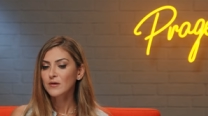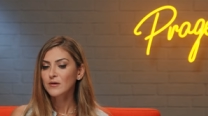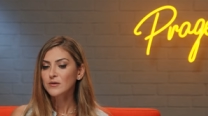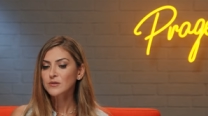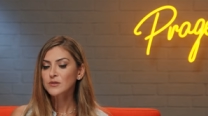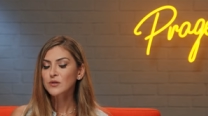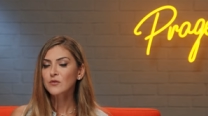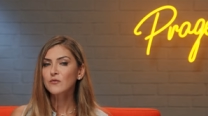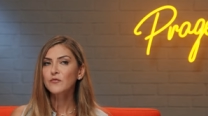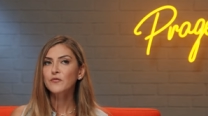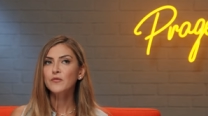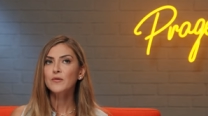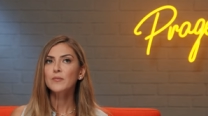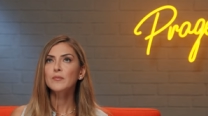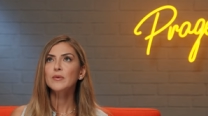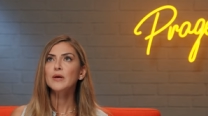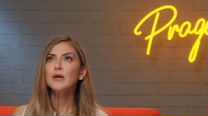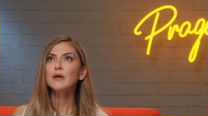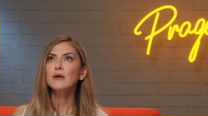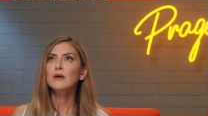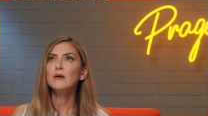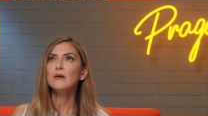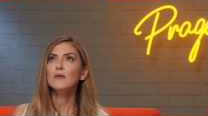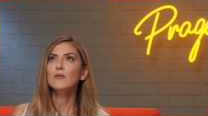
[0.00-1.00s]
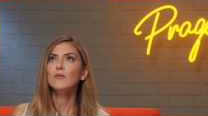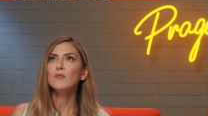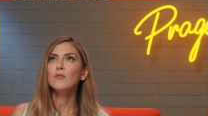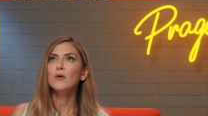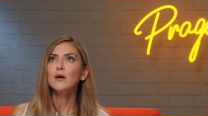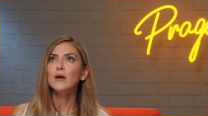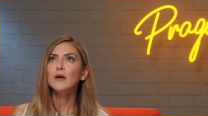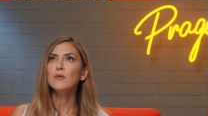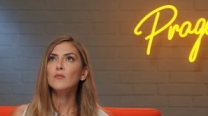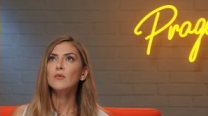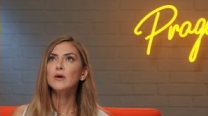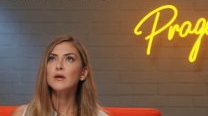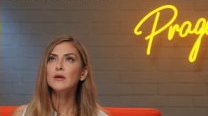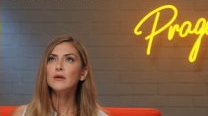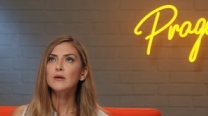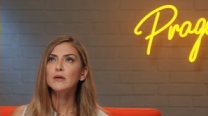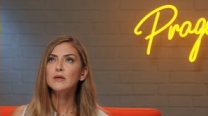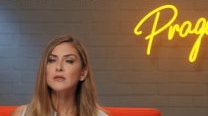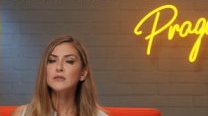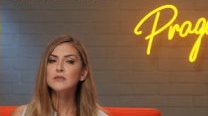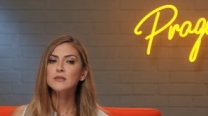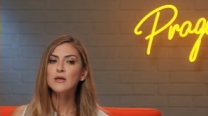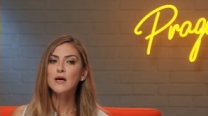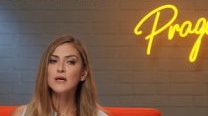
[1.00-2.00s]
So for me, what I
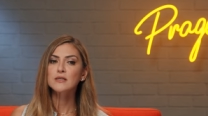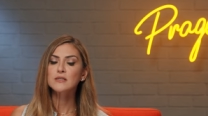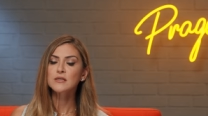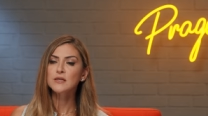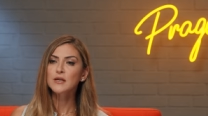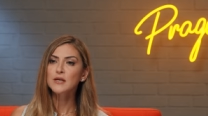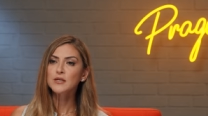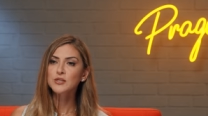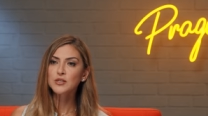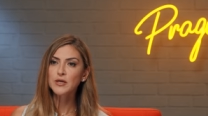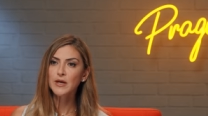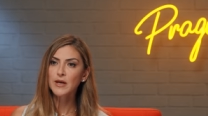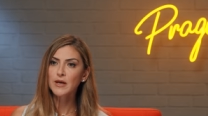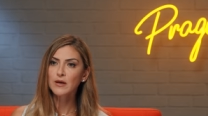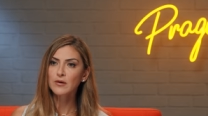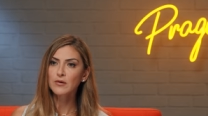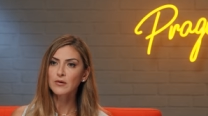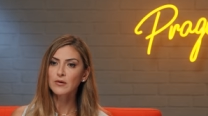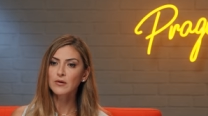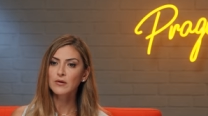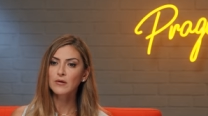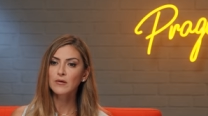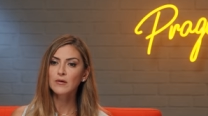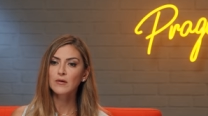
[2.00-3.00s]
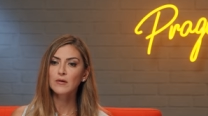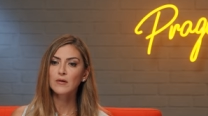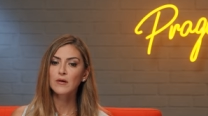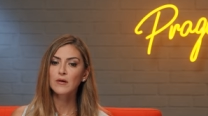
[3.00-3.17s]
witnessed as an educator,